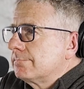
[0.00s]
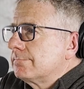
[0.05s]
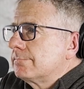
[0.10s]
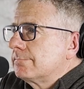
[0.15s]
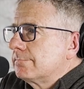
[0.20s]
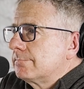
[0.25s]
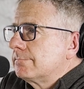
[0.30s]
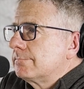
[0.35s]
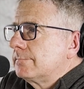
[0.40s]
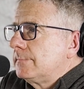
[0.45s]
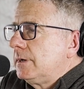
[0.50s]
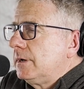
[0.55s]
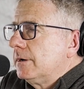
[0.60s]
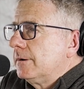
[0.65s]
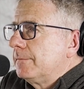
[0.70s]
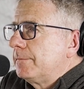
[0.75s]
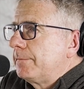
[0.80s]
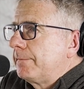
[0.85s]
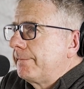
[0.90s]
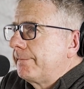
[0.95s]

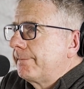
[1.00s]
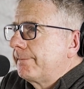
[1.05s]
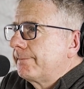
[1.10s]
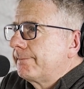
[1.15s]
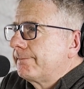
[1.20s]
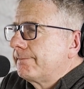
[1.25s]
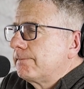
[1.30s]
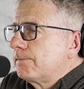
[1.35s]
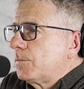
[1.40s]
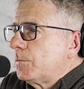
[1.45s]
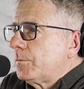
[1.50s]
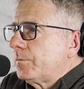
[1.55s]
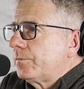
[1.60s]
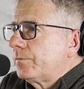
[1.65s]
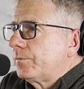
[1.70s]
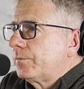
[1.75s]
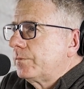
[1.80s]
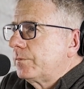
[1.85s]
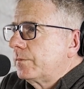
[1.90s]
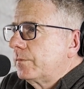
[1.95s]

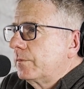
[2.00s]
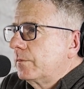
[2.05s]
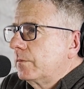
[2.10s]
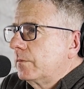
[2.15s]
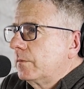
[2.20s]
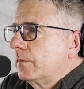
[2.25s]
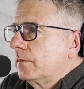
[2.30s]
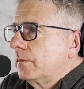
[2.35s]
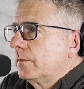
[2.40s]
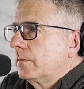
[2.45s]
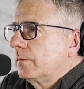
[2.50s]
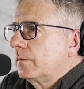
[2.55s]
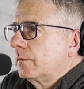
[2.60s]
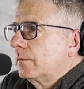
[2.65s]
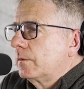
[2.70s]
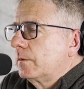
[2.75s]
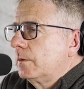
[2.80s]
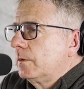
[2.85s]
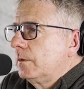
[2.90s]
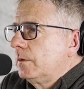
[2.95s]

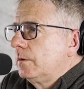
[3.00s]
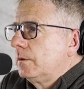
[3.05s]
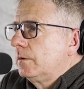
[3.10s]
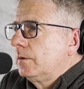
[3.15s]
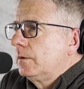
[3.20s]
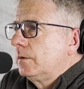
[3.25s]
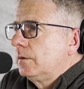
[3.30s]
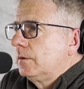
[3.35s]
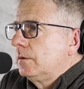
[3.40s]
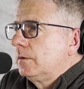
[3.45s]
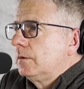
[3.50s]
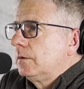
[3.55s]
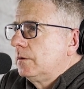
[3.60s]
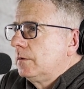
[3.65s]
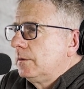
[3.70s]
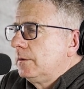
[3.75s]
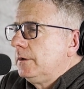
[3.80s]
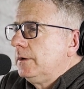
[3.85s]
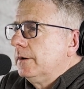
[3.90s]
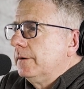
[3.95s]

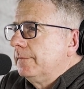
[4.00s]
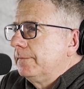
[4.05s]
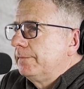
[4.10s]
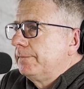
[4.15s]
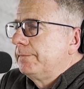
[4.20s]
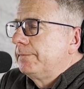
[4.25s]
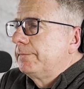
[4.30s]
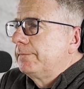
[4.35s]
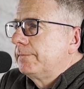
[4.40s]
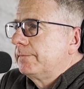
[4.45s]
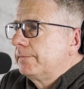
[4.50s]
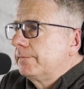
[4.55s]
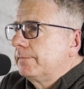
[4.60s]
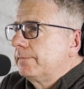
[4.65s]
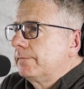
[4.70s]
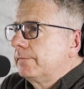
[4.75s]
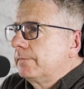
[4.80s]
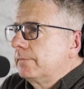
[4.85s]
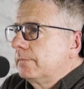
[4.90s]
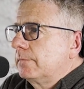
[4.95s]

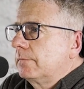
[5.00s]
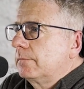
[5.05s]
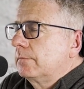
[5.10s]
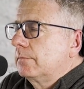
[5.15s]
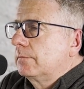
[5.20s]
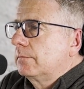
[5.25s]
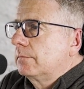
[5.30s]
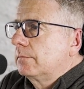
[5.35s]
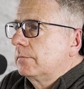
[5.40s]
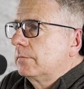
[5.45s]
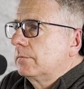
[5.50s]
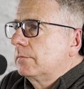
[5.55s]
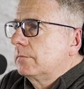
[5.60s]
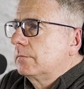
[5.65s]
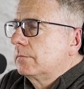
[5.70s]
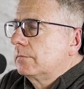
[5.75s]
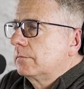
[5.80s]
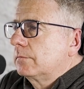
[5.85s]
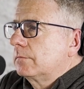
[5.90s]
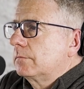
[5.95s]

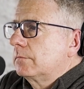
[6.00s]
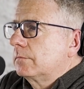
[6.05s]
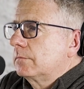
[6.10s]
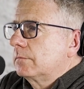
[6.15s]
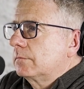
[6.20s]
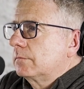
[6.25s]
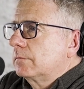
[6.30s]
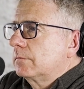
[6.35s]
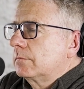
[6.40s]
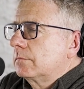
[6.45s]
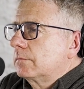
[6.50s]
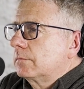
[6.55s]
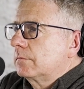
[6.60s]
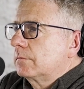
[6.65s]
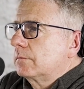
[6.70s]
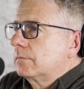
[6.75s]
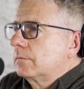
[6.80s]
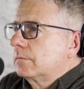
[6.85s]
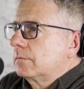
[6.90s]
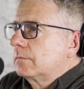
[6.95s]

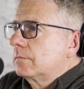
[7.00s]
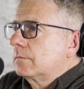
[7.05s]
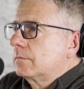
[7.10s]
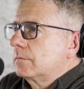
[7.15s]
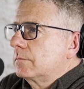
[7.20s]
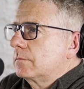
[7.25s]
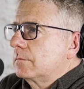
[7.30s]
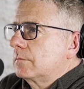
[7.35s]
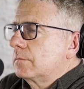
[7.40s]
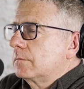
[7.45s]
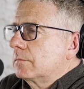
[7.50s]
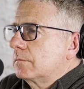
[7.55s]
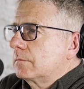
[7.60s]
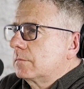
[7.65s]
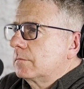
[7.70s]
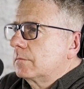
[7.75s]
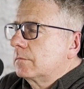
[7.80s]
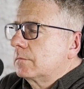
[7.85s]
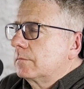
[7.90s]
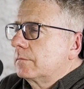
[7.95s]
[no speech]